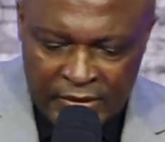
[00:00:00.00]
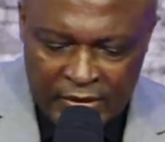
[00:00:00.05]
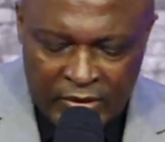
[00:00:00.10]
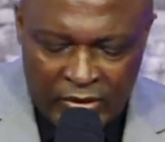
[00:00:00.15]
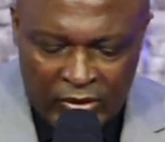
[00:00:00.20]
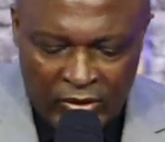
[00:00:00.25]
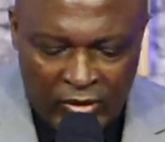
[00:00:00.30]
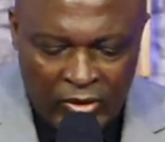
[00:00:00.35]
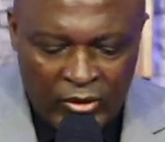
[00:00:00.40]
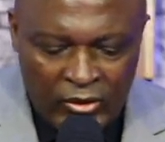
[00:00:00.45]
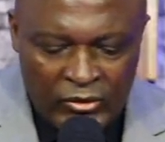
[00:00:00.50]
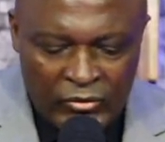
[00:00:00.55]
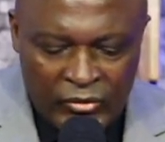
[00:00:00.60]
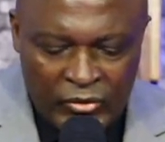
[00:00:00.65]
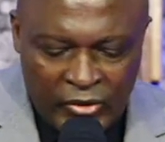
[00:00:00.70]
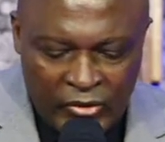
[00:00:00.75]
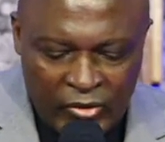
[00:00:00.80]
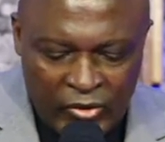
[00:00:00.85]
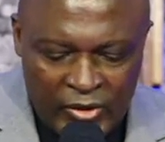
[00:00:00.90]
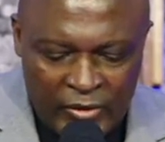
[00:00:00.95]
or we
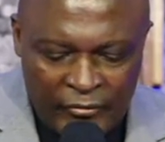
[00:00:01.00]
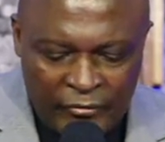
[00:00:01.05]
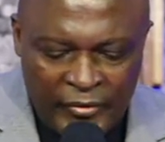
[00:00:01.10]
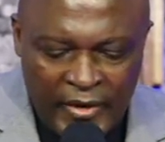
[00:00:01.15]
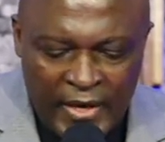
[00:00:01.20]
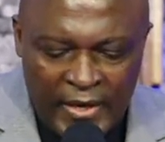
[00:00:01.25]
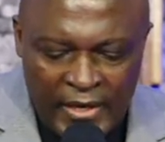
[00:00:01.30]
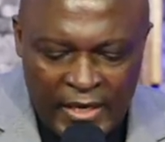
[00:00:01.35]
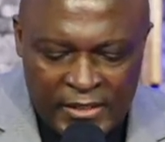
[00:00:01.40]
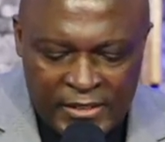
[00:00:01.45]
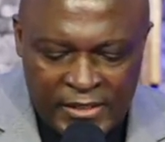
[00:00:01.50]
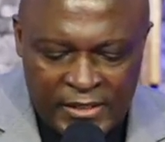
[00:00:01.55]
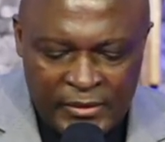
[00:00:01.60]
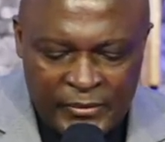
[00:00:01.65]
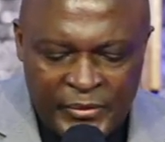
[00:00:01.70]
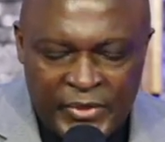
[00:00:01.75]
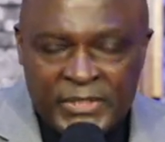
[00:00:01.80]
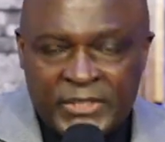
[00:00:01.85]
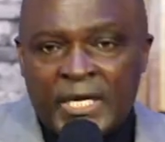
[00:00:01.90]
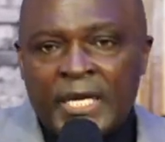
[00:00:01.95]
call them fathers in
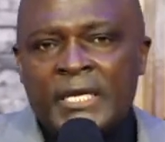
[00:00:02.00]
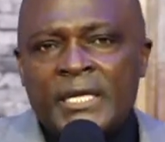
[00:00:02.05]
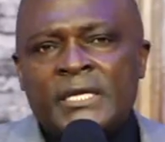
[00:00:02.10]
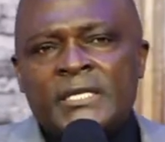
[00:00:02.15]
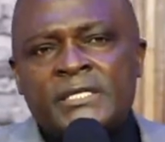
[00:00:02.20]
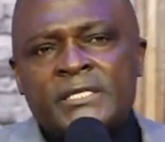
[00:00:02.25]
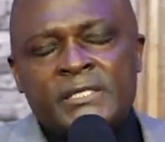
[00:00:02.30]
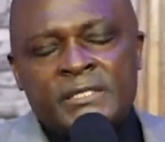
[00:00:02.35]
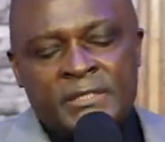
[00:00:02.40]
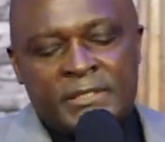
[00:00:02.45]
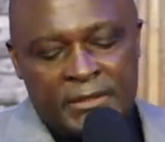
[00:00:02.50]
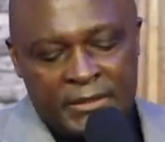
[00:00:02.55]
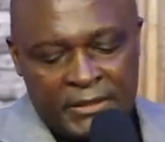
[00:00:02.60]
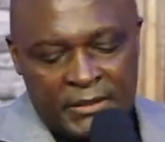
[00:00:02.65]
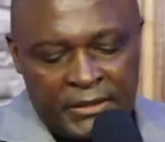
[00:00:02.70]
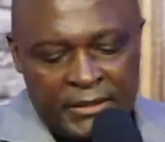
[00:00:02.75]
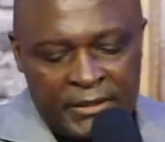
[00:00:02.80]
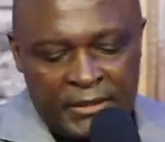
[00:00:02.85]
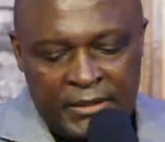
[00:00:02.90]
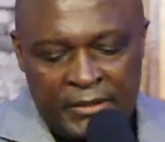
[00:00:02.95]
bitterness,
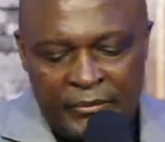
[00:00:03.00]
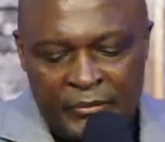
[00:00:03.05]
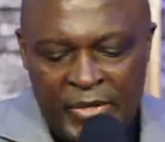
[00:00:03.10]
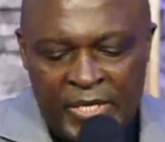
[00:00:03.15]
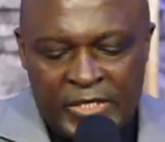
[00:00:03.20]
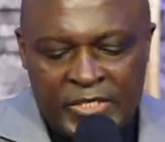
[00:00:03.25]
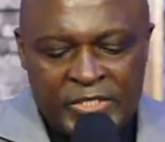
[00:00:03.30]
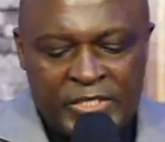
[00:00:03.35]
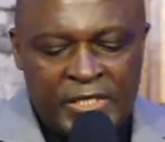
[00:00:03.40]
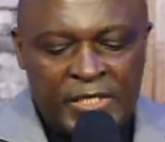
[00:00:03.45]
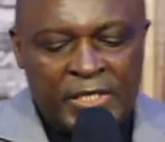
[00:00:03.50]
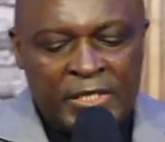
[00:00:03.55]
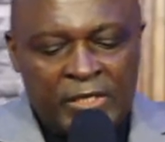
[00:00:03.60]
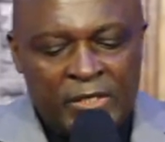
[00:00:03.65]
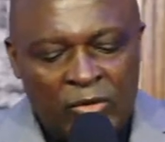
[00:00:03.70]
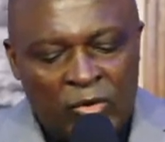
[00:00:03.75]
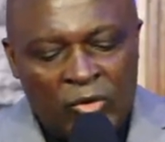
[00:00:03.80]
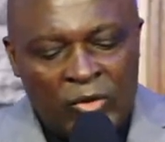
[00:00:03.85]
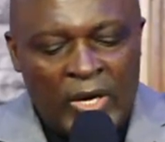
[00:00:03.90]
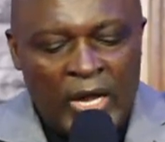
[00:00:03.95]
missing
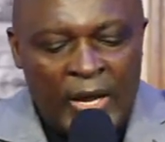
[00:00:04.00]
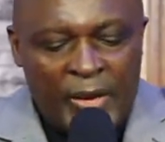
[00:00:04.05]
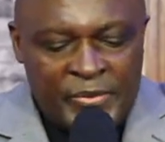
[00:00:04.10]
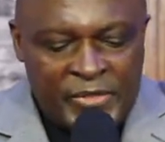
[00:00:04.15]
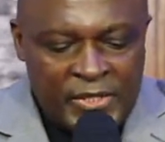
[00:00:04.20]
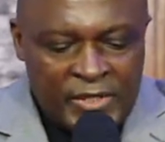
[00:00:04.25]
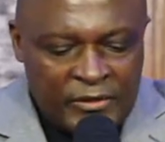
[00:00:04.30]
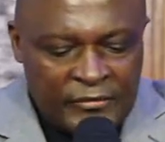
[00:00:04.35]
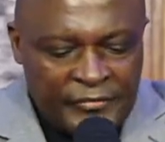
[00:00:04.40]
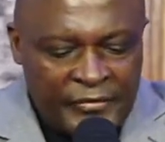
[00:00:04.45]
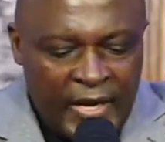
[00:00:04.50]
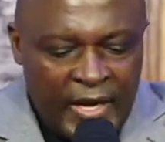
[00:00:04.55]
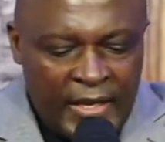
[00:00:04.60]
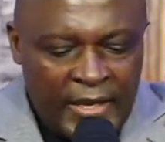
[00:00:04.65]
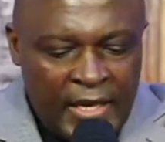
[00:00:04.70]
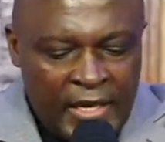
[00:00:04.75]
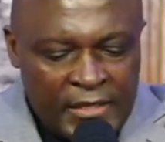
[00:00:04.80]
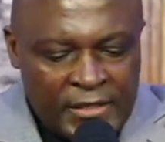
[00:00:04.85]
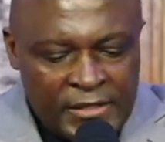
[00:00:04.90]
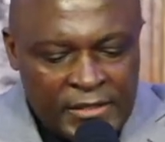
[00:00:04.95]
or absent
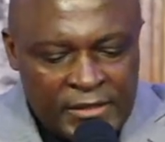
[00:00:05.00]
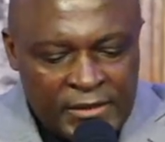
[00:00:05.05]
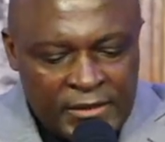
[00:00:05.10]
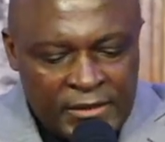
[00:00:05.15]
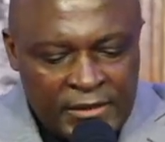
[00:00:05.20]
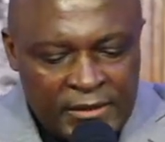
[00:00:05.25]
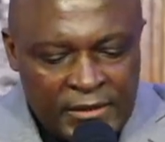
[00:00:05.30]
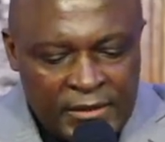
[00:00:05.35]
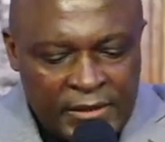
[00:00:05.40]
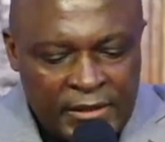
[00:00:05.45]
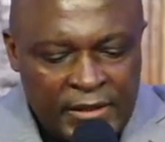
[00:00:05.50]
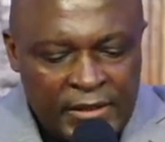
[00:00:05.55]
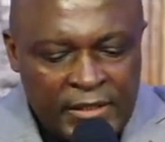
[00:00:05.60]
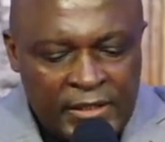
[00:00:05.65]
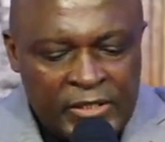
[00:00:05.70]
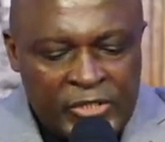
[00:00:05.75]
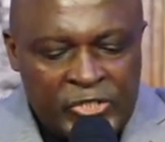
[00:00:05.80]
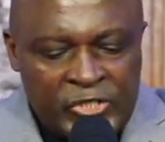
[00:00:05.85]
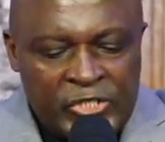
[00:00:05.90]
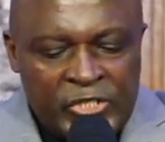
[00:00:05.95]
fathers,
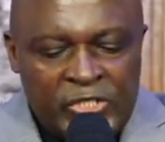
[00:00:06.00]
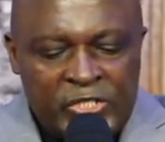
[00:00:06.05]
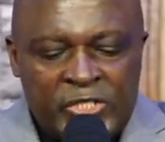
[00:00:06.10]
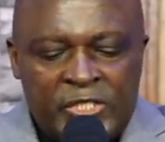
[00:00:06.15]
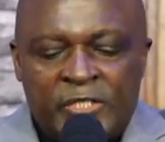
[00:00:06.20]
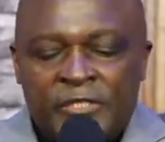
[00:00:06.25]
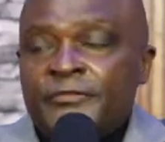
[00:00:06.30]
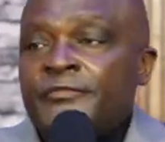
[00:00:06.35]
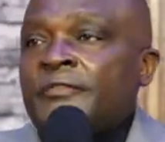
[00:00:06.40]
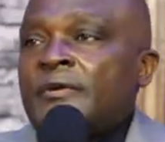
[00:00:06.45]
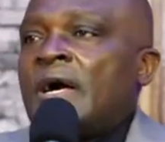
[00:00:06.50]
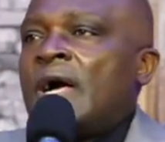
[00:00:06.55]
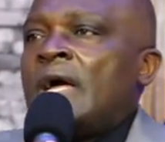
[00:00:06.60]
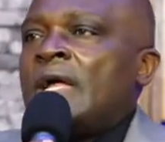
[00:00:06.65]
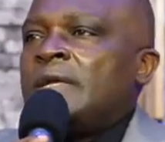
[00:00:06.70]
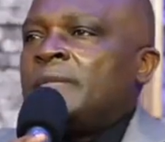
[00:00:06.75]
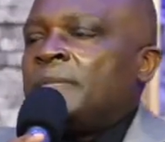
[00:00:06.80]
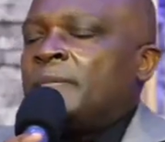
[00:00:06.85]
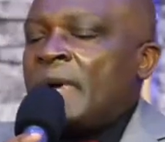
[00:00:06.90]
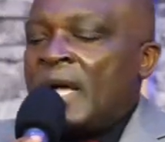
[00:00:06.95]
indecisive
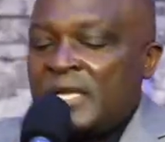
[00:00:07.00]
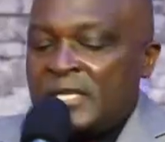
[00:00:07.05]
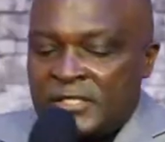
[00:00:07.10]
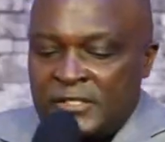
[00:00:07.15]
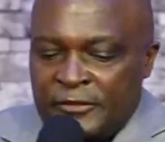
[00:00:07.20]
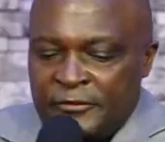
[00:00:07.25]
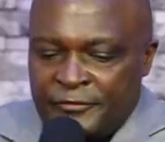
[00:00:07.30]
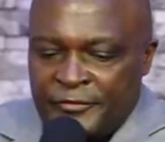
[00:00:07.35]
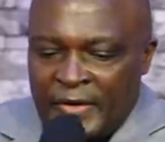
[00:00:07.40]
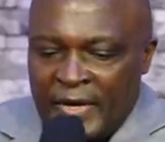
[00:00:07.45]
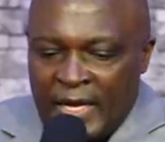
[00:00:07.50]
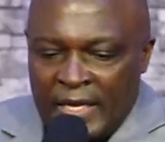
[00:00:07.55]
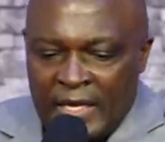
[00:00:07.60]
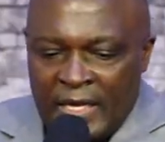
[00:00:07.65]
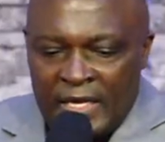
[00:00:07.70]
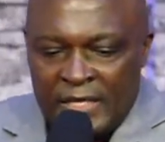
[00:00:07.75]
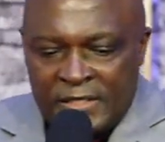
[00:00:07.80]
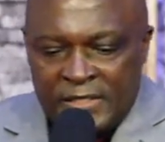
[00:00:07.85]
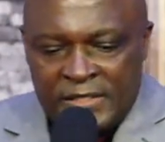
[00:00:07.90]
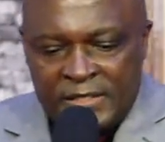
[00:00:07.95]
and passive
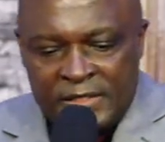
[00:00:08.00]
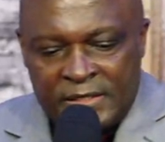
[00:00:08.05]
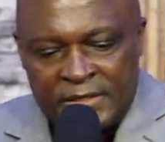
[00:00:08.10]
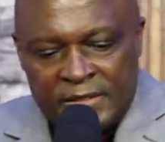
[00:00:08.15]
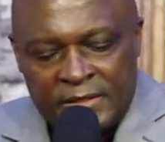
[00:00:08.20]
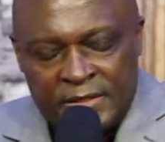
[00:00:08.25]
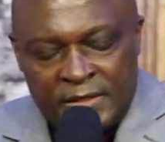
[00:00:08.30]
fathers,